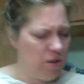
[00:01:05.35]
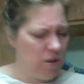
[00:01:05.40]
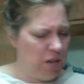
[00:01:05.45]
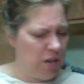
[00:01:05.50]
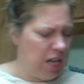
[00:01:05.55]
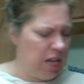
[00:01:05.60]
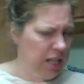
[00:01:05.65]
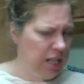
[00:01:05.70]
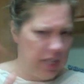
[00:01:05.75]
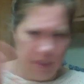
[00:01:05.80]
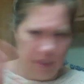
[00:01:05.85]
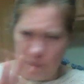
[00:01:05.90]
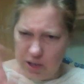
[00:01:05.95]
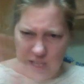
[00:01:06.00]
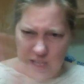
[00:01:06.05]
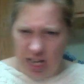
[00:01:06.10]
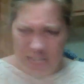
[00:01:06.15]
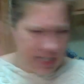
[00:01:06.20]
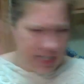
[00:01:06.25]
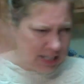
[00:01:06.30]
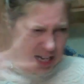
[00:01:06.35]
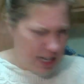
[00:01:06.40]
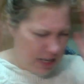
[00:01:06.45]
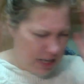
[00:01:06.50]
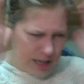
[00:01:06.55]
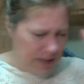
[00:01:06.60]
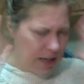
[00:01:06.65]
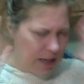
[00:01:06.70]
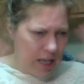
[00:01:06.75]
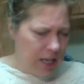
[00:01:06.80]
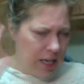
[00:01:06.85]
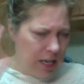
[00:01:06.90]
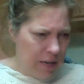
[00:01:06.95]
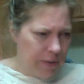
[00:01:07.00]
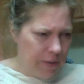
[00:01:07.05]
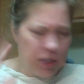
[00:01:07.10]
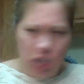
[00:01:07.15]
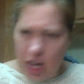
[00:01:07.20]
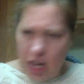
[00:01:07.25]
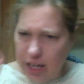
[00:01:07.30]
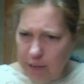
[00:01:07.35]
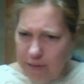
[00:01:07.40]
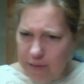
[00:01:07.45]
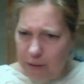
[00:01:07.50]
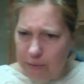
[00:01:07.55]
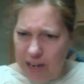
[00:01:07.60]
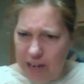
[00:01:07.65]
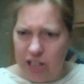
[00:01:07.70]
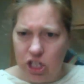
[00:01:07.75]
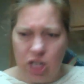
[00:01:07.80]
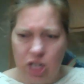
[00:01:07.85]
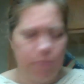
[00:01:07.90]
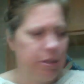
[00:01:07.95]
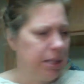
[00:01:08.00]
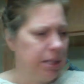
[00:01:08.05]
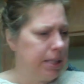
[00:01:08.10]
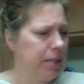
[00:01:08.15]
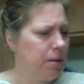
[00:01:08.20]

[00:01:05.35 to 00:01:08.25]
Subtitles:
Okay, let's put that aside. I was talking about vegetables.